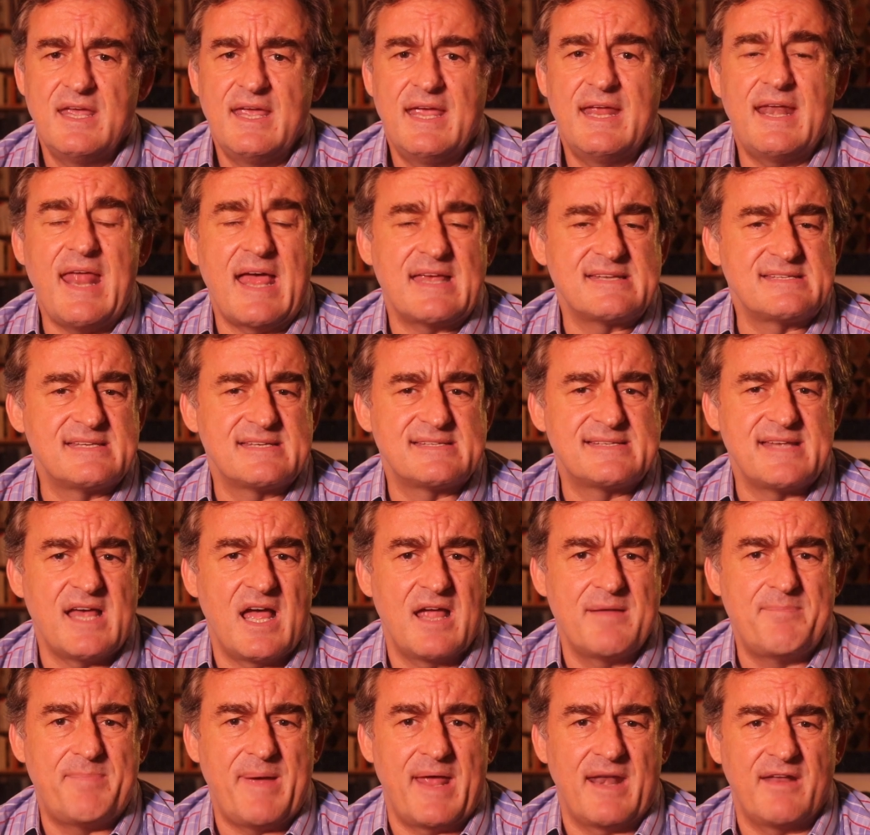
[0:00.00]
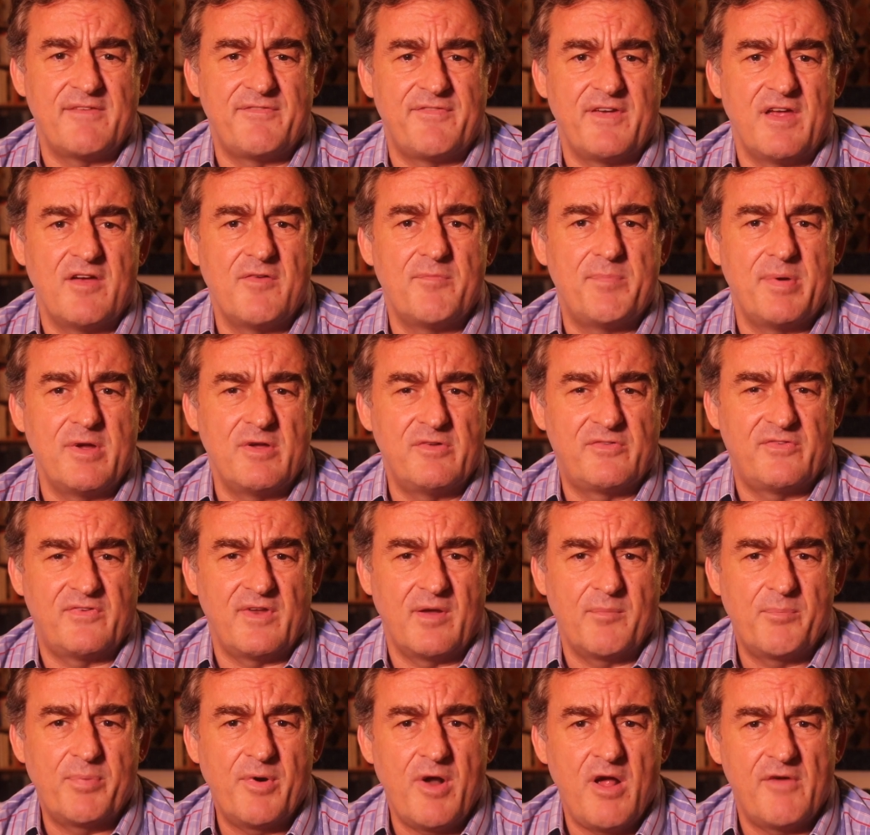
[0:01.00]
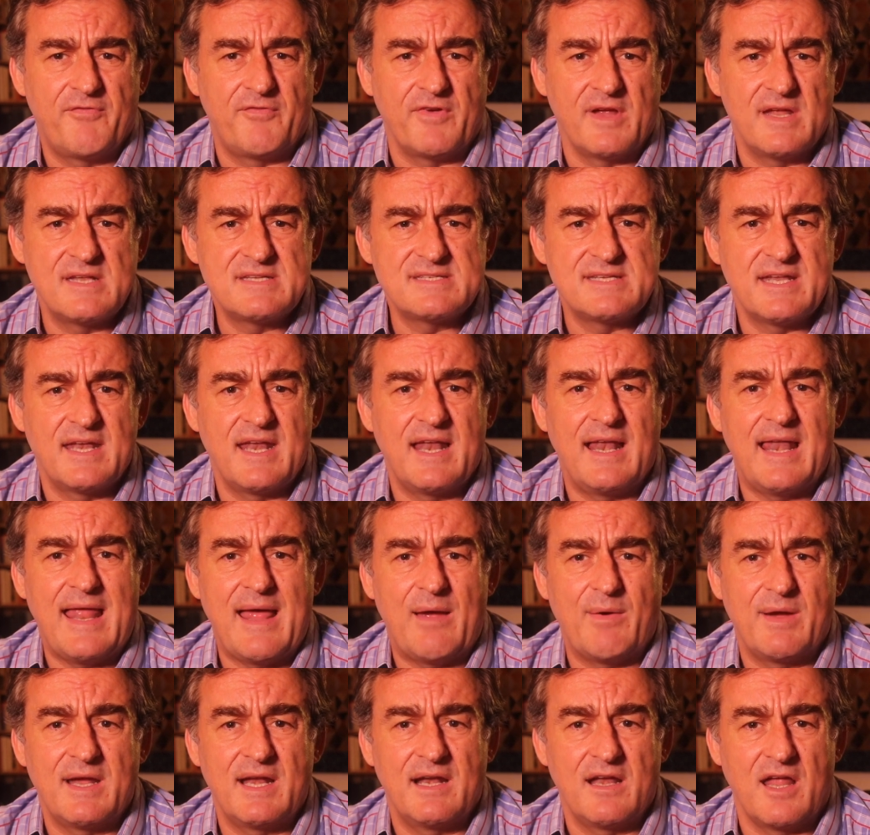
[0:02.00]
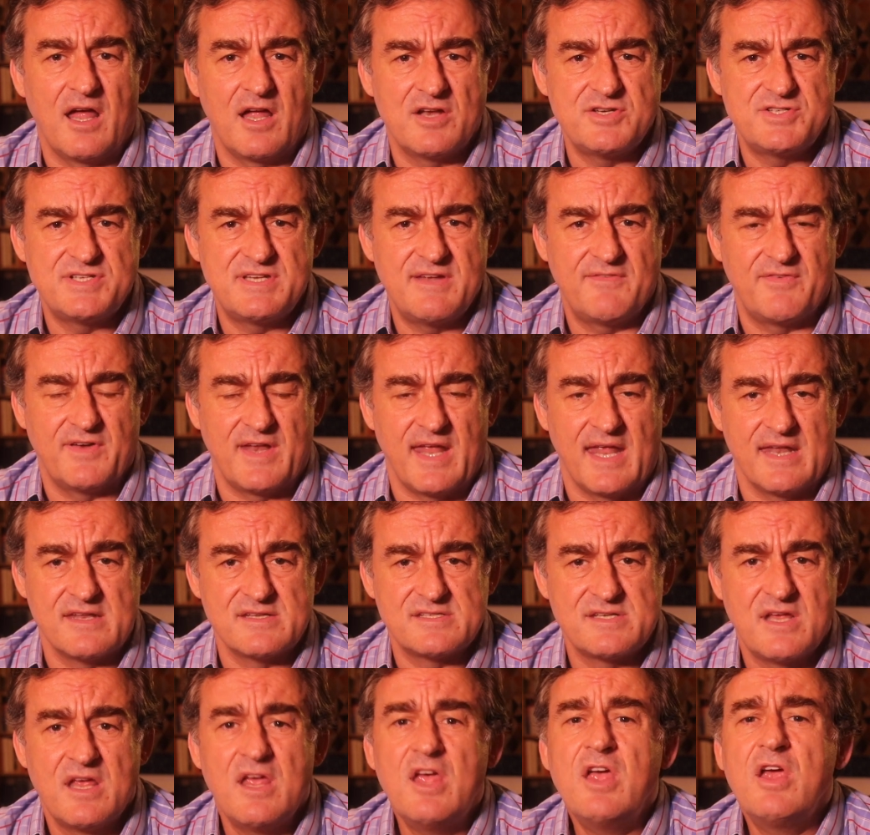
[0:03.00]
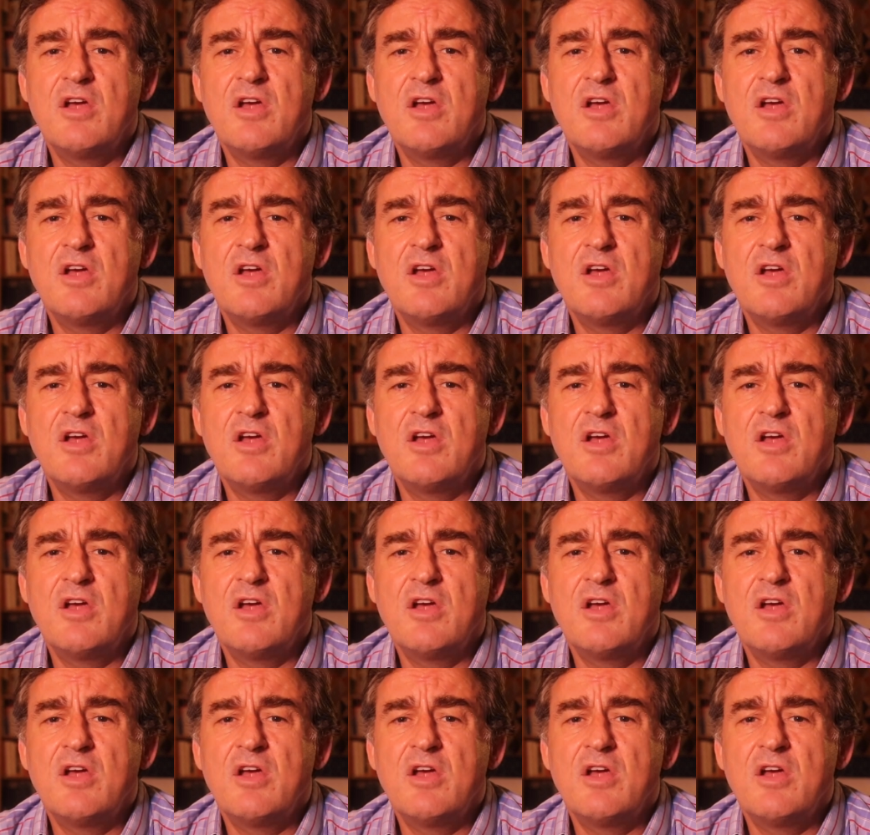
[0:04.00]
It has the side benefit of boosting profits and allowing large dividends,